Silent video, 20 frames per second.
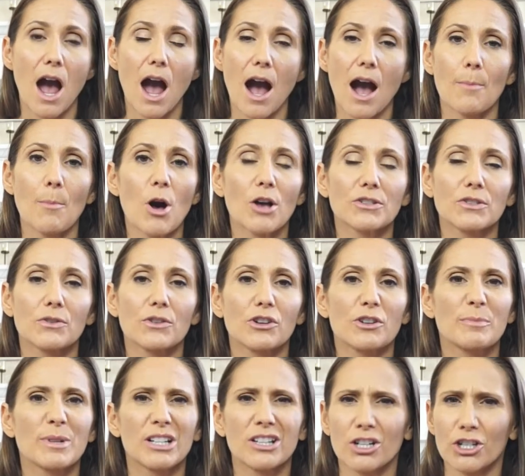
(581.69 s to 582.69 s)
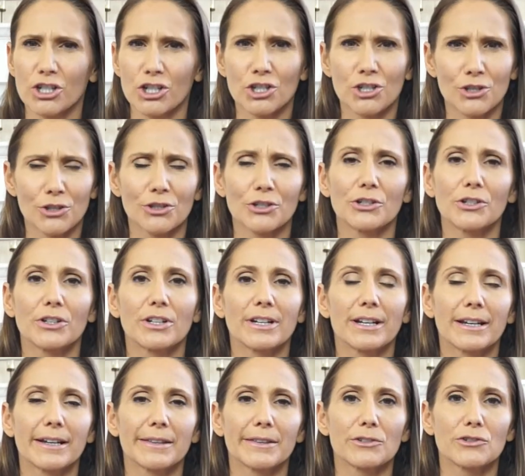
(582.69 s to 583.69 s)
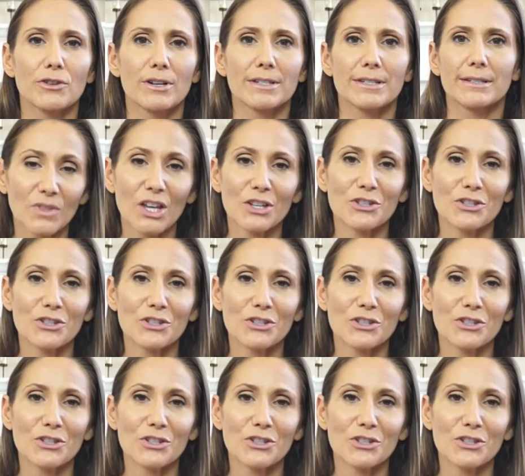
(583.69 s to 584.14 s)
Also, there can be a lot of sugar in the dressing.